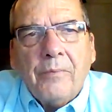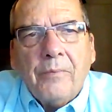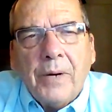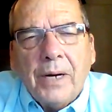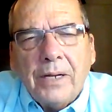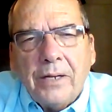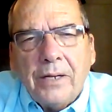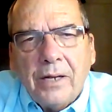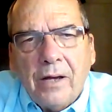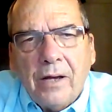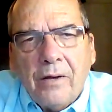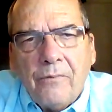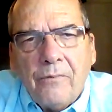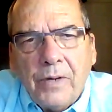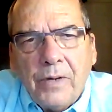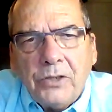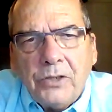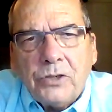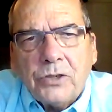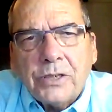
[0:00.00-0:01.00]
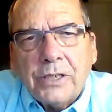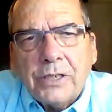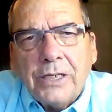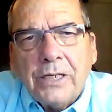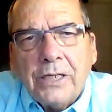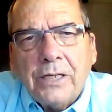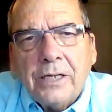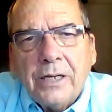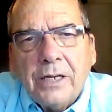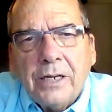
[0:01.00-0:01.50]
But
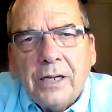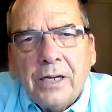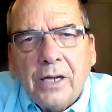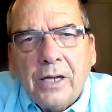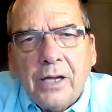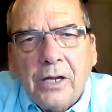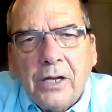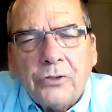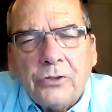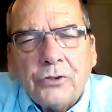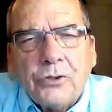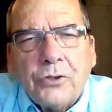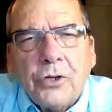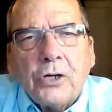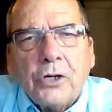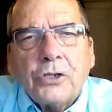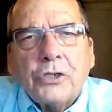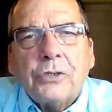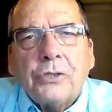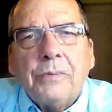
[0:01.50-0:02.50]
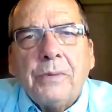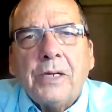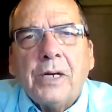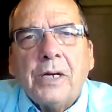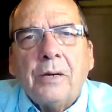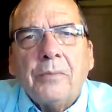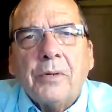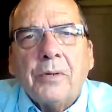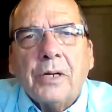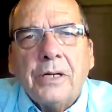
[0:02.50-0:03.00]
eventually, it starts to
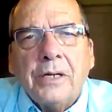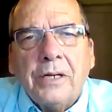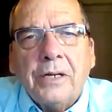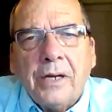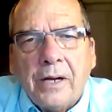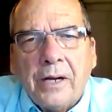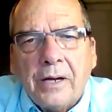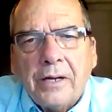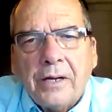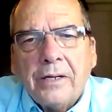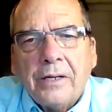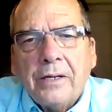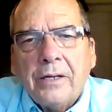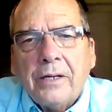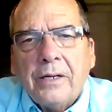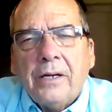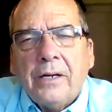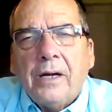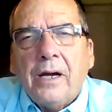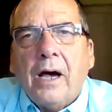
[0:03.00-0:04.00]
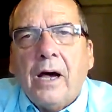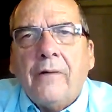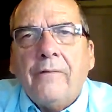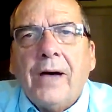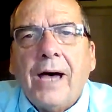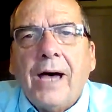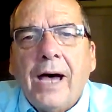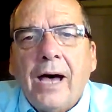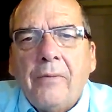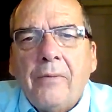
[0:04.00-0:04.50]
become clear
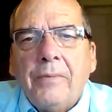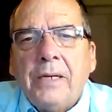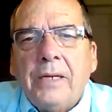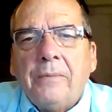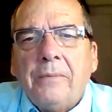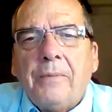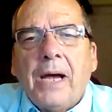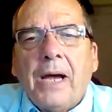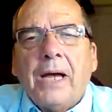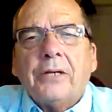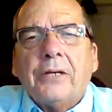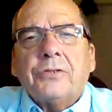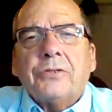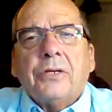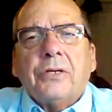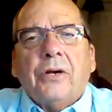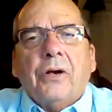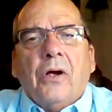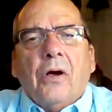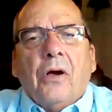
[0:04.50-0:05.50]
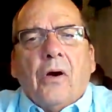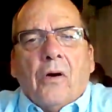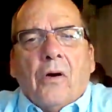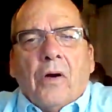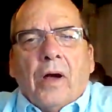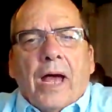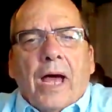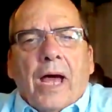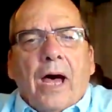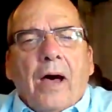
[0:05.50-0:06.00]
of how many paths
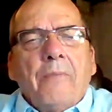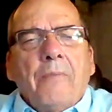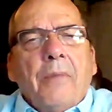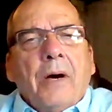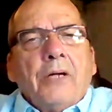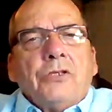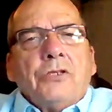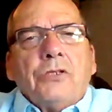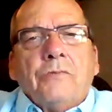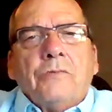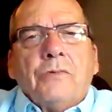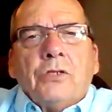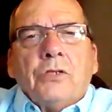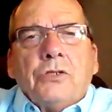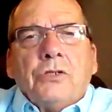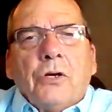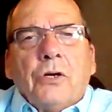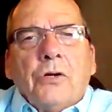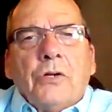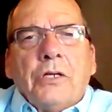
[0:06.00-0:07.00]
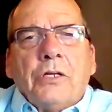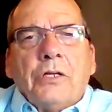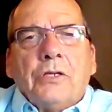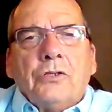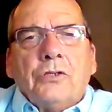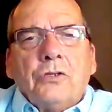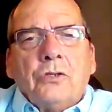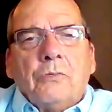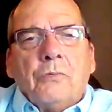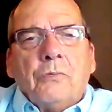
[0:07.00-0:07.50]
or how much of the
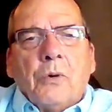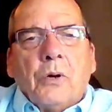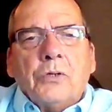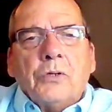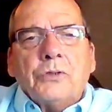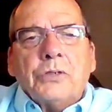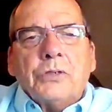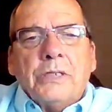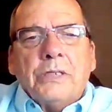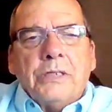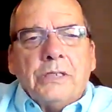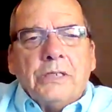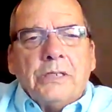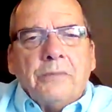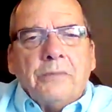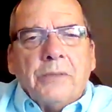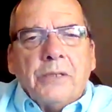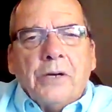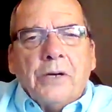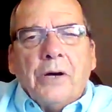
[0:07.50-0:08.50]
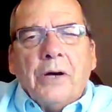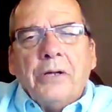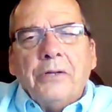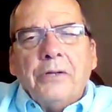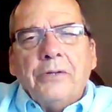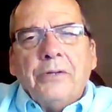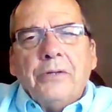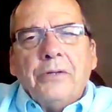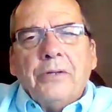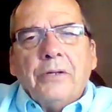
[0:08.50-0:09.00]
journey that you personally need to be
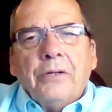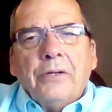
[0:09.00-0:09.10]
on.